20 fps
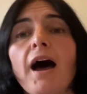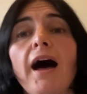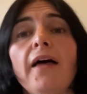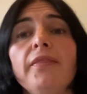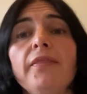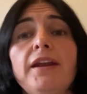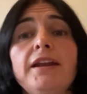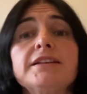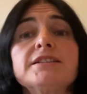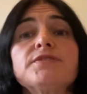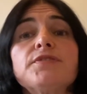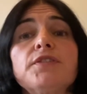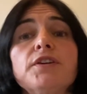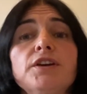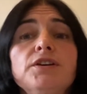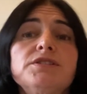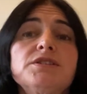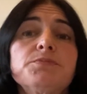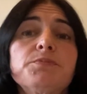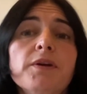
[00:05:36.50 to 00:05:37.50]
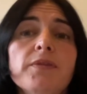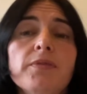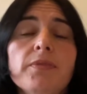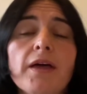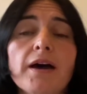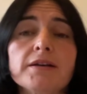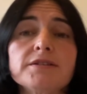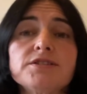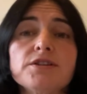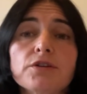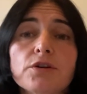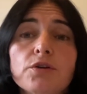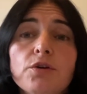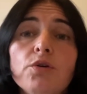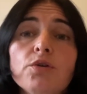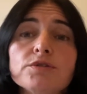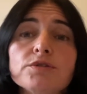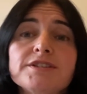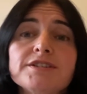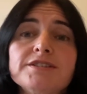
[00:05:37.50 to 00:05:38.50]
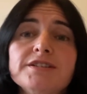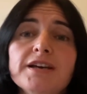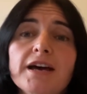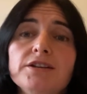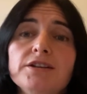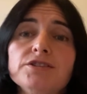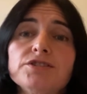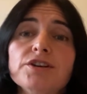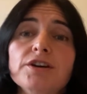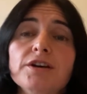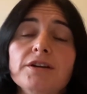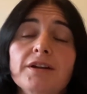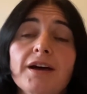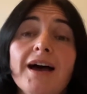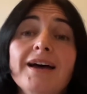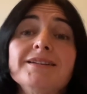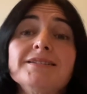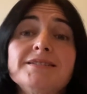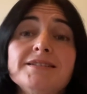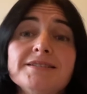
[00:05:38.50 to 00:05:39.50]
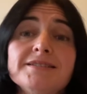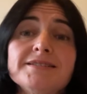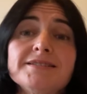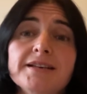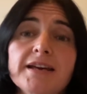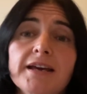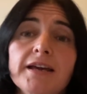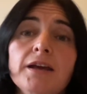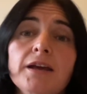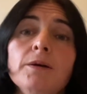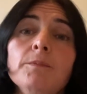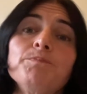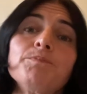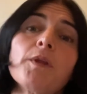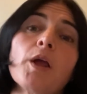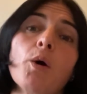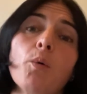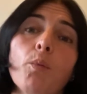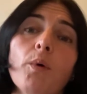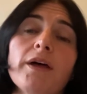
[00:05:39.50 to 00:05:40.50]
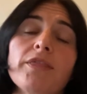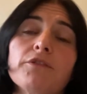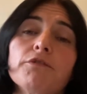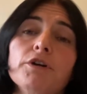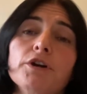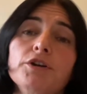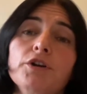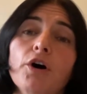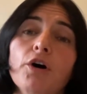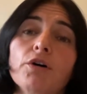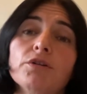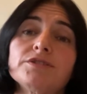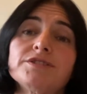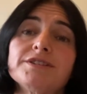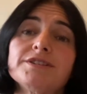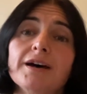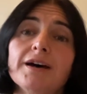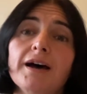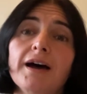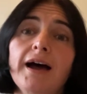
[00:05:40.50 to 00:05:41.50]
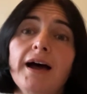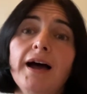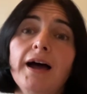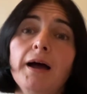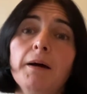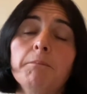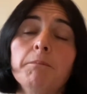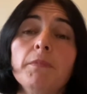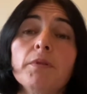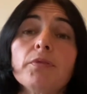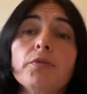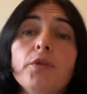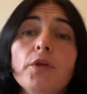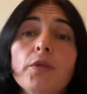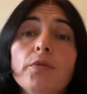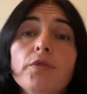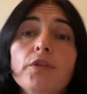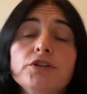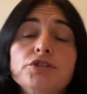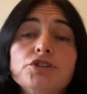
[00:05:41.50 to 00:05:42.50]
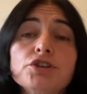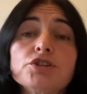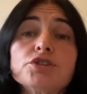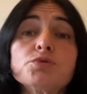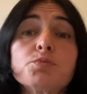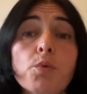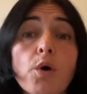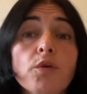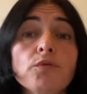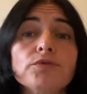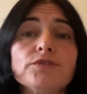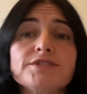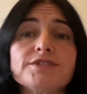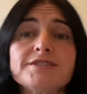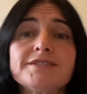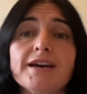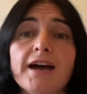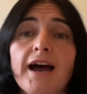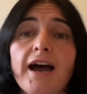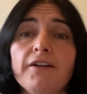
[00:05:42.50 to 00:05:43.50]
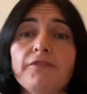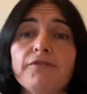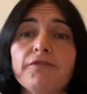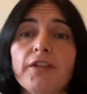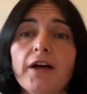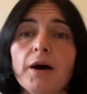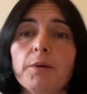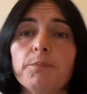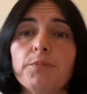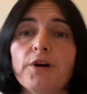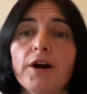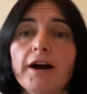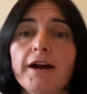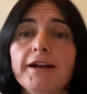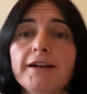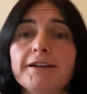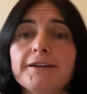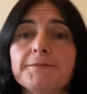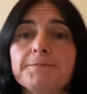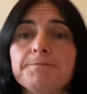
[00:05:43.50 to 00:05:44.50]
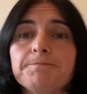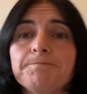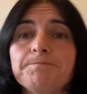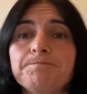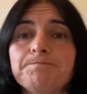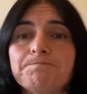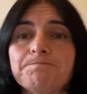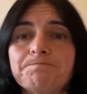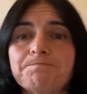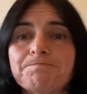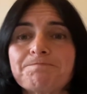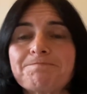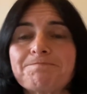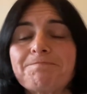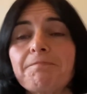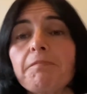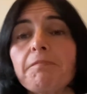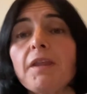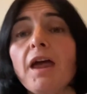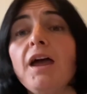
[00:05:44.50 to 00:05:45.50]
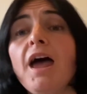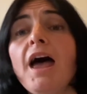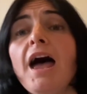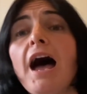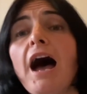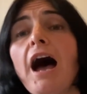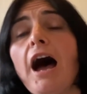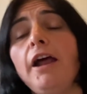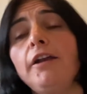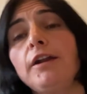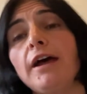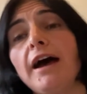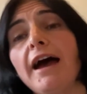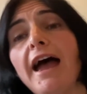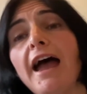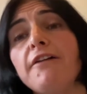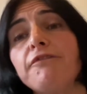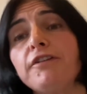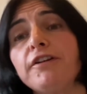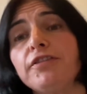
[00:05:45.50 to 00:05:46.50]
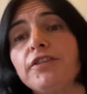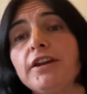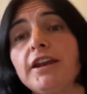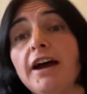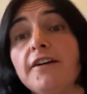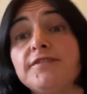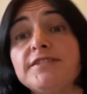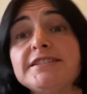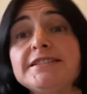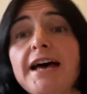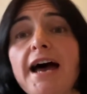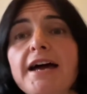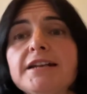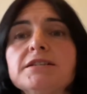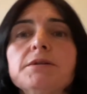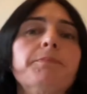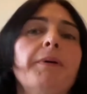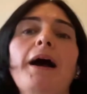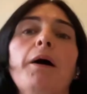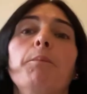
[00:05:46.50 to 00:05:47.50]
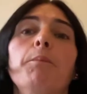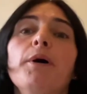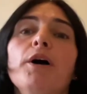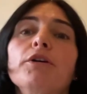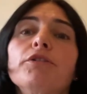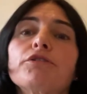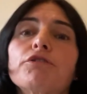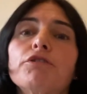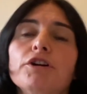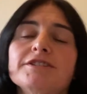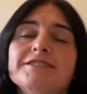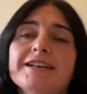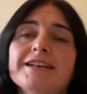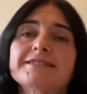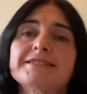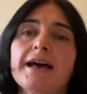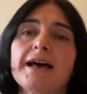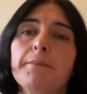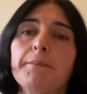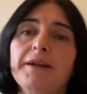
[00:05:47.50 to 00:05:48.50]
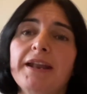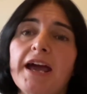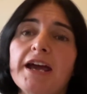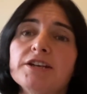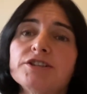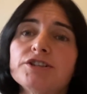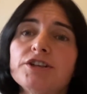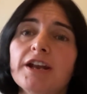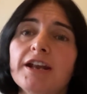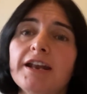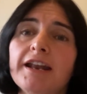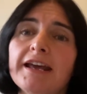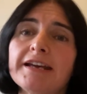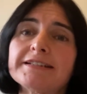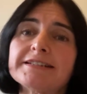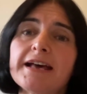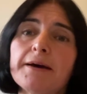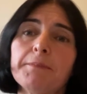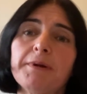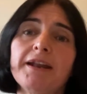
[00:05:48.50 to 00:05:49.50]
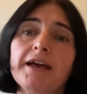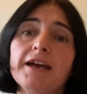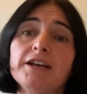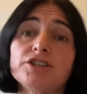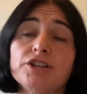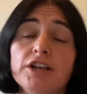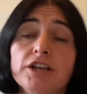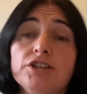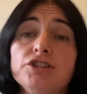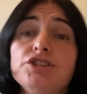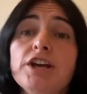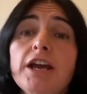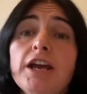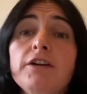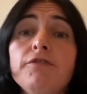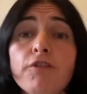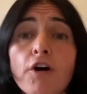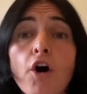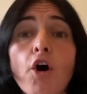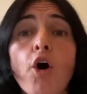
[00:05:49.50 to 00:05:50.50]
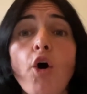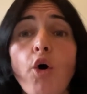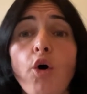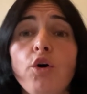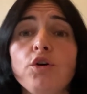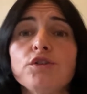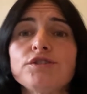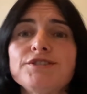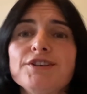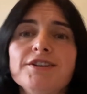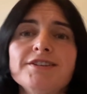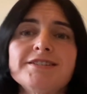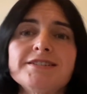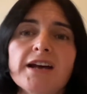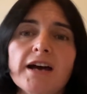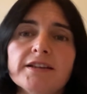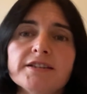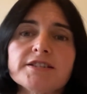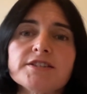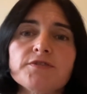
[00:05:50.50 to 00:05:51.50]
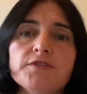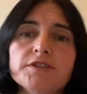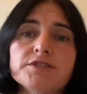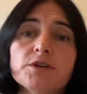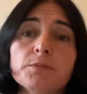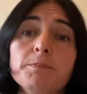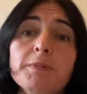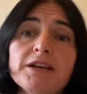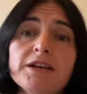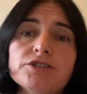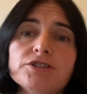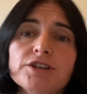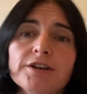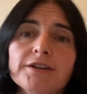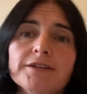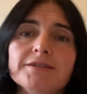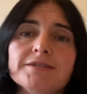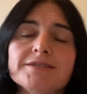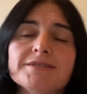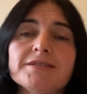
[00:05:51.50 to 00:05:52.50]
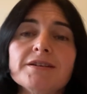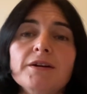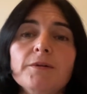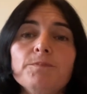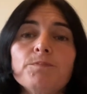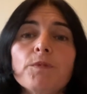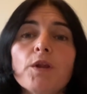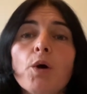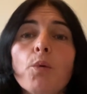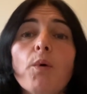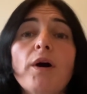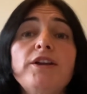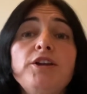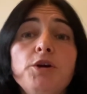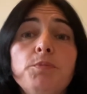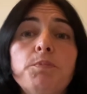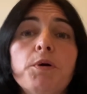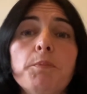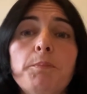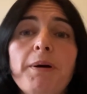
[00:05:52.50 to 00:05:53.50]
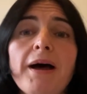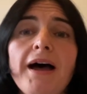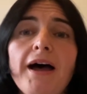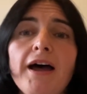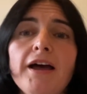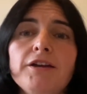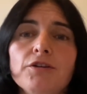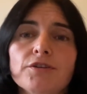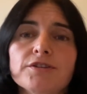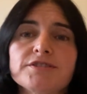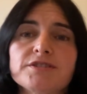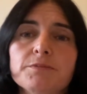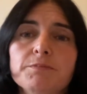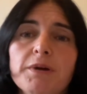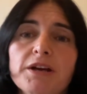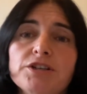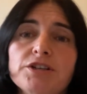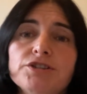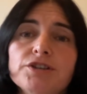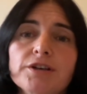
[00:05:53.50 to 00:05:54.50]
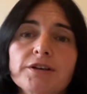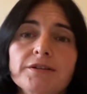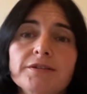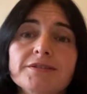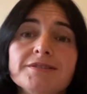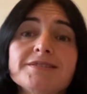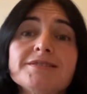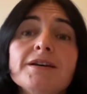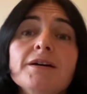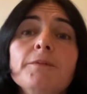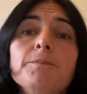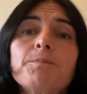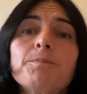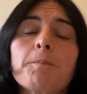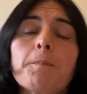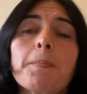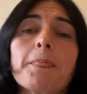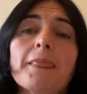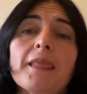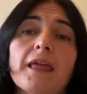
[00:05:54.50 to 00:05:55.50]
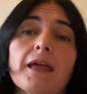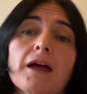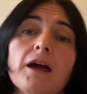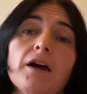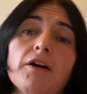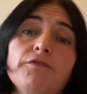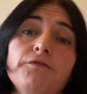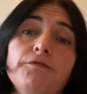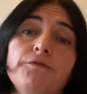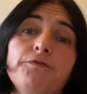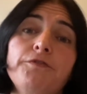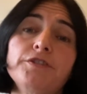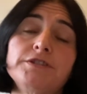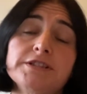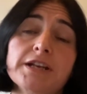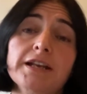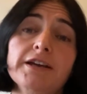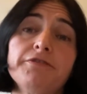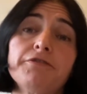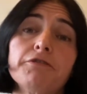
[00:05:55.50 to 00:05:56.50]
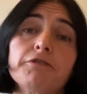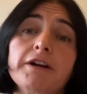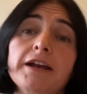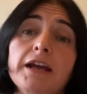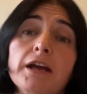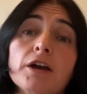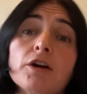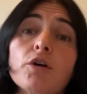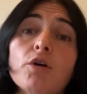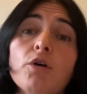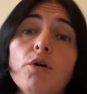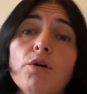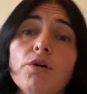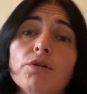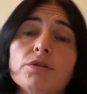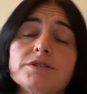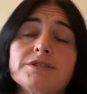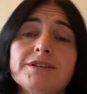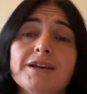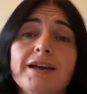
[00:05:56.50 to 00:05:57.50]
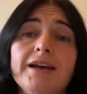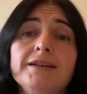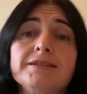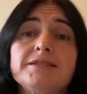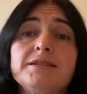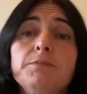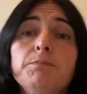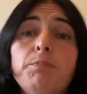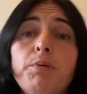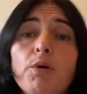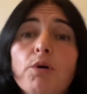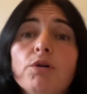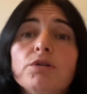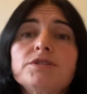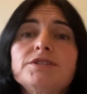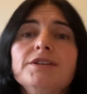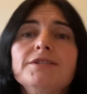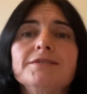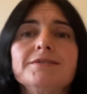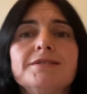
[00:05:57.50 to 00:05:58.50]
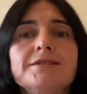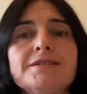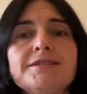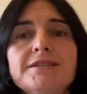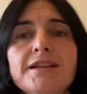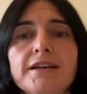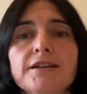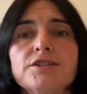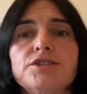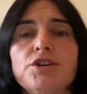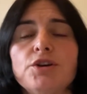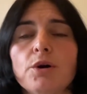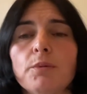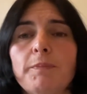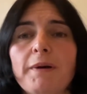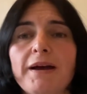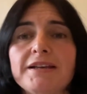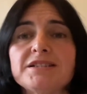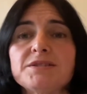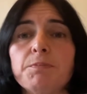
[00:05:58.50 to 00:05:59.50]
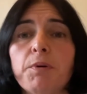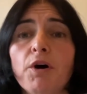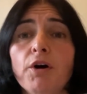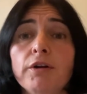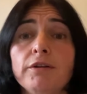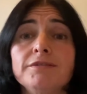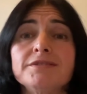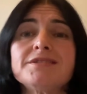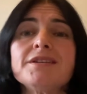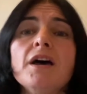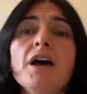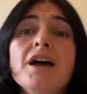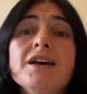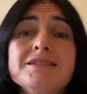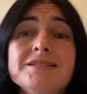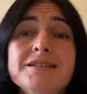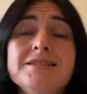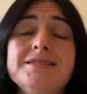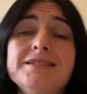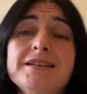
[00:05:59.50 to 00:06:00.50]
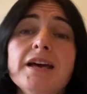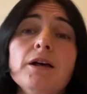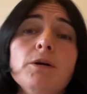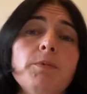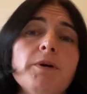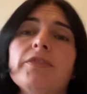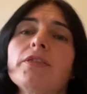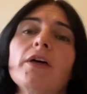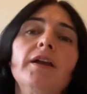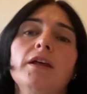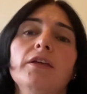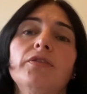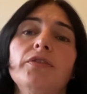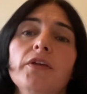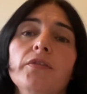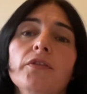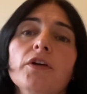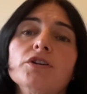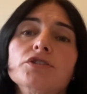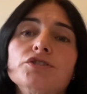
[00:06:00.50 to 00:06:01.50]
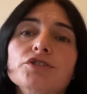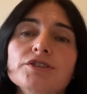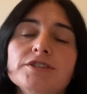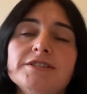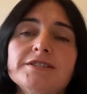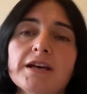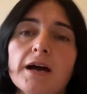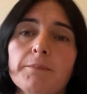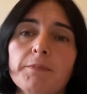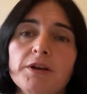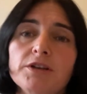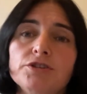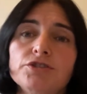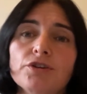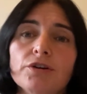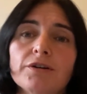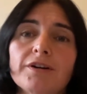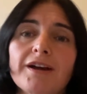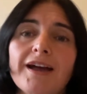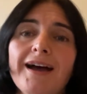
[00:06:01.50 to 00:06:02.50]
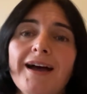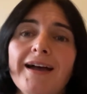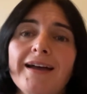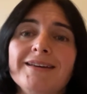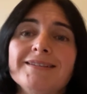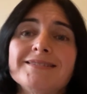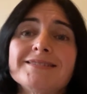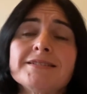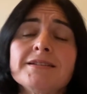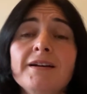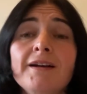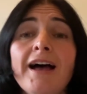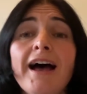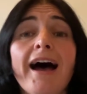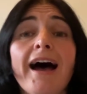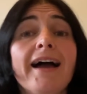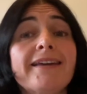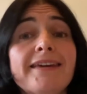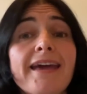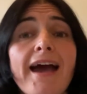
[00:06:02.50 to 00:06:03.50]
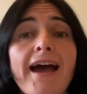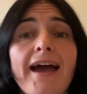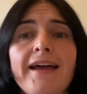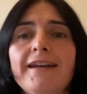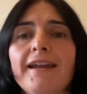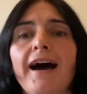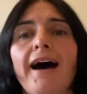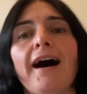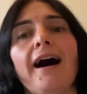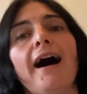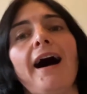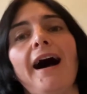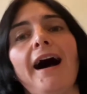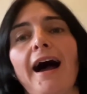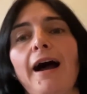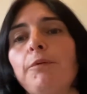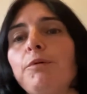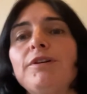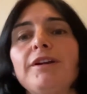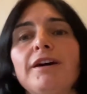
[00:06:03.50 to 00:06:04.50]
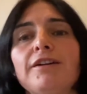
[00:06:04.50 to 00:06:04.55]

and that it's for you to bring that to the court's attention and to see whether or not the judge wants to have that break. And everything I've said about both cross-examination and the examination in chief also stands for submissions. When you prepare your submissions for delivery in court, it's important to stick to your best points to deal with anything that does damage your case. Again, I would